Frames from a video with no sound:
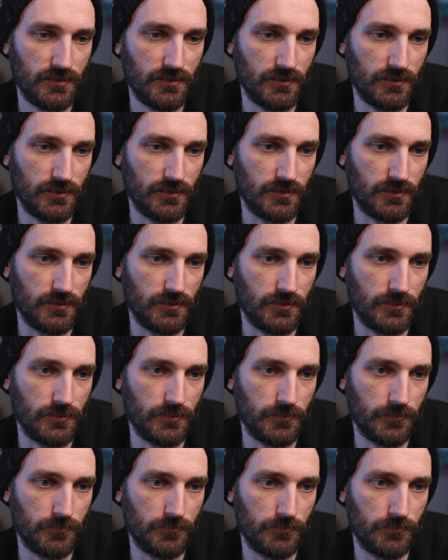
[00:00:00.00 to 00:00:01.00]

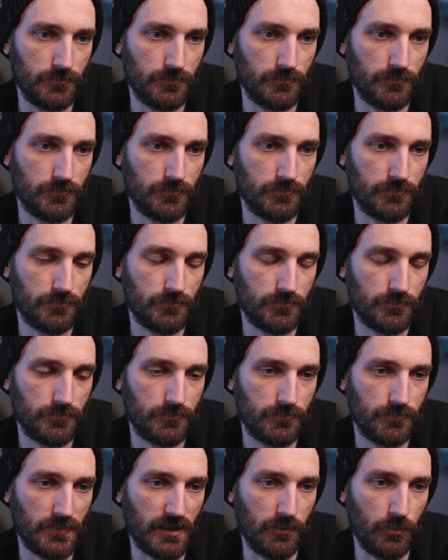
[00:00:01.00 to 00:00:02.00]
I
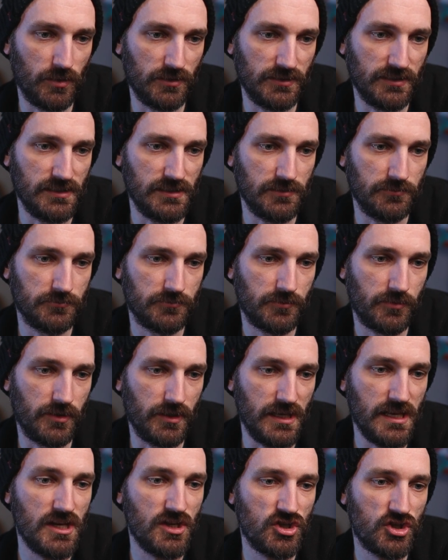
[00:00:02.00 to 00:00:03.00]
believe.
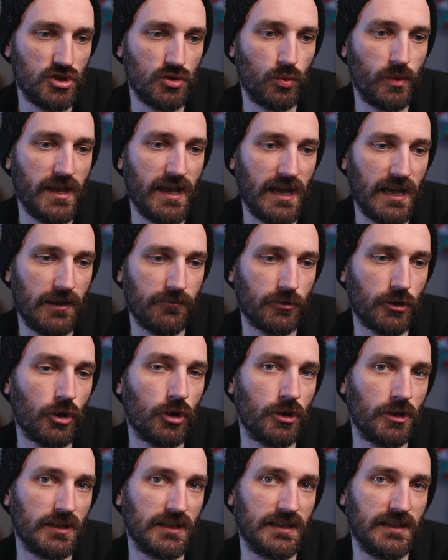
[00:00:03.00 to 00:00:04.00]
The issue we have
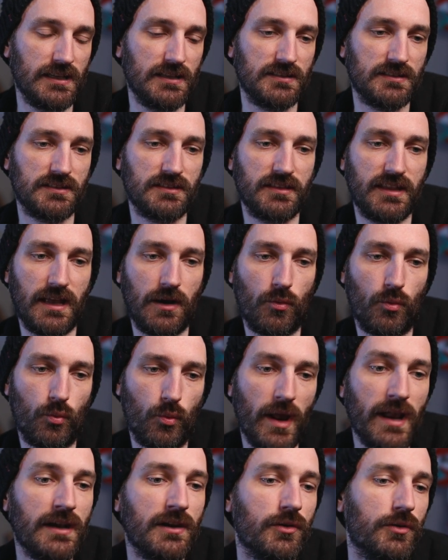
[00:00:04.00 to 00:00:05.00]
currently is that
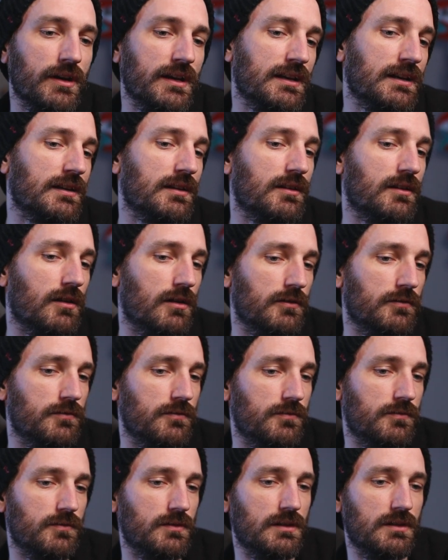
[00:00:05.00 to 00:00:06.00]
rendering of
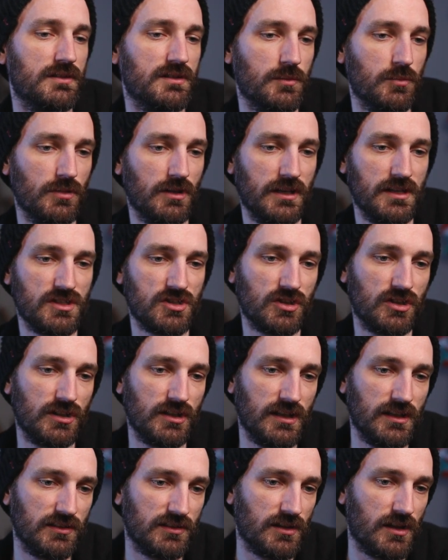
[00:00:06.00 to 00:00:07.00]
the
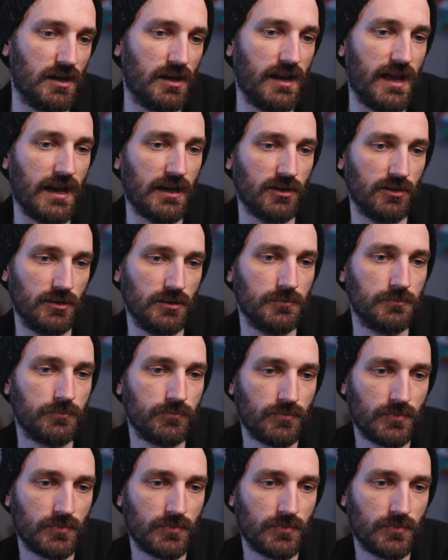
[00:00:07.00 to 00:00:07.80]
simulation is not accurate.